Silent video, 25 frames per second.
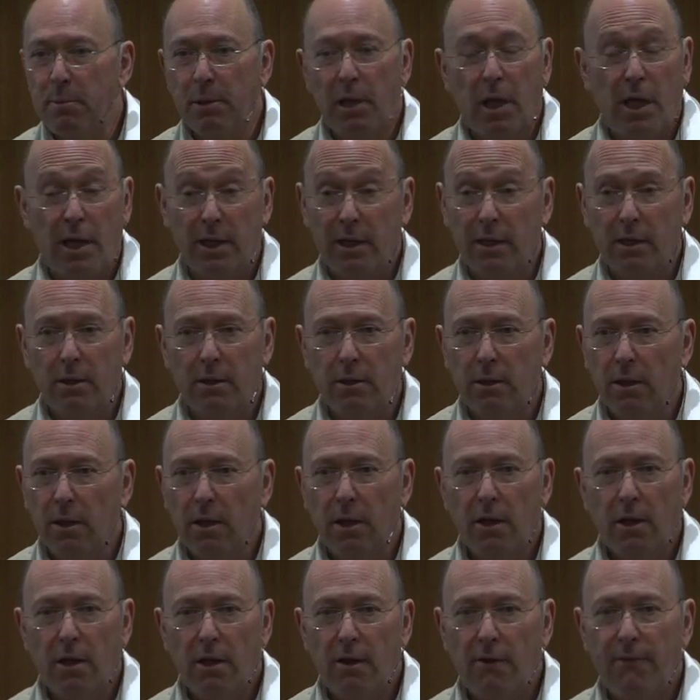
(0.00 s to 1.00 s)
I know
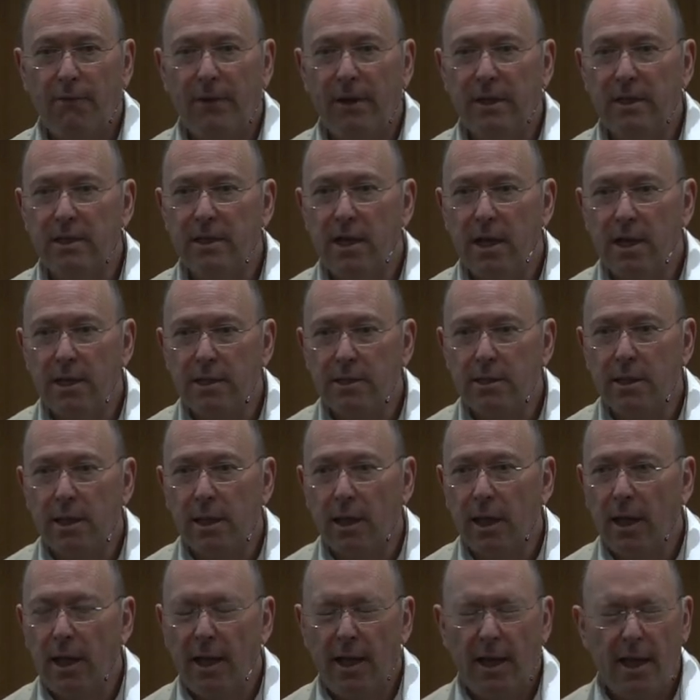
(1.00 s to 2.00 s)
are fantastic
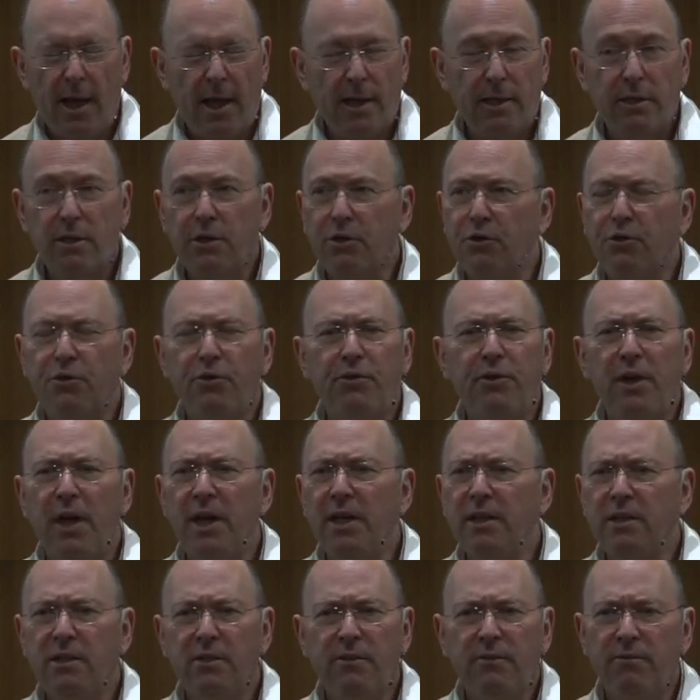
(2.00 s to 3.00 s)
at
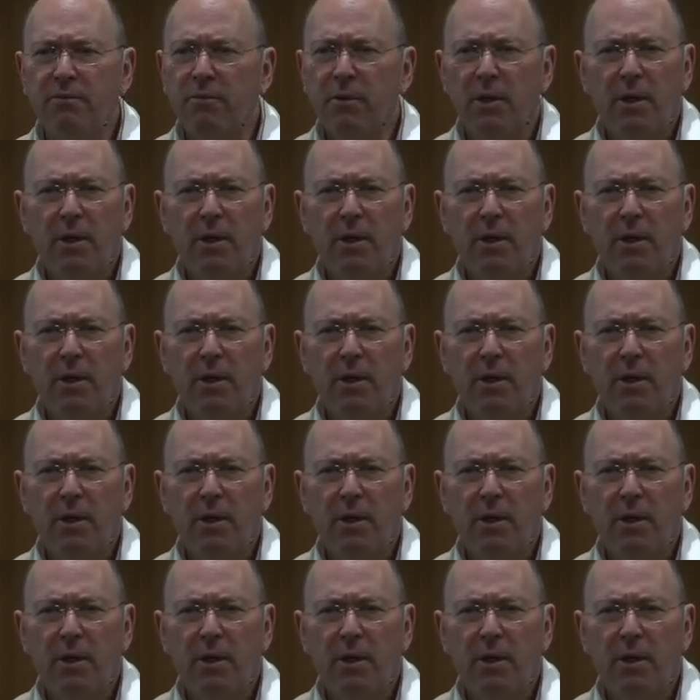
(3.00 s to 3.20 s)
creative,